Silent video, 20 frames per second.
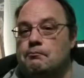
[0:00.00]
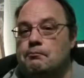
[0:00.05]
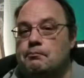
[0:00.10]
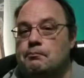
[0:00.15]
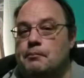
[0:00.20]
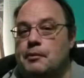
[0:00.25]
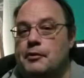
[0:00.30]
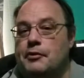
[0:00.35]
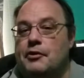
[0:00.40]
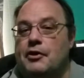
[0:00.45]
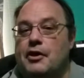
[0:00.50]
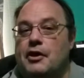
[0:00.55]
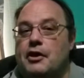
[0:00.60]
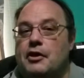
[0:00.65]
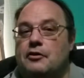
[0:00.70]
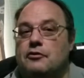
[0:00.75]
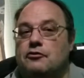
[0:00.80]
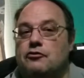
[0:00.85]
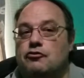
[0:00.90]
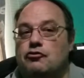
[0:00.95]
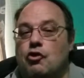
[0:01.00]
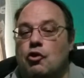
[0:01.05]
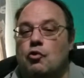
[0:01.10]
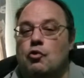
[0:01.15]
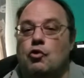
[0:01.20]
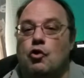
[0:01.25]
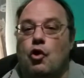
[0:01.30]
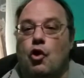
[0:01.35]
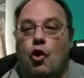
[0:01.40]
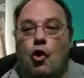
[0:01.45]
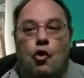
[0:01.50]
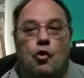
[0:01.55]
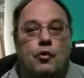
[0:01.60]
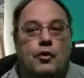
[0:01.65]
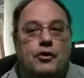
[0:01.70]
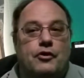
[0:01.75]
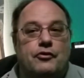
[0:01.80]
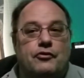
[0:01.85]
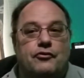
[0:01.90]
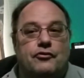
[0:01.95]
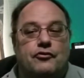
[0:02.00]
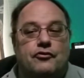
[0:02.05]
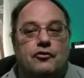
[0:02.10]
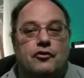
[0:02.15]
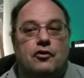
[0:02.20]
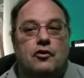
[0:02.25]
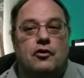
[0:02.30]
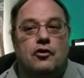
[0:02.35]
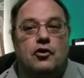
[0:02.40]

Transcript: but they don't always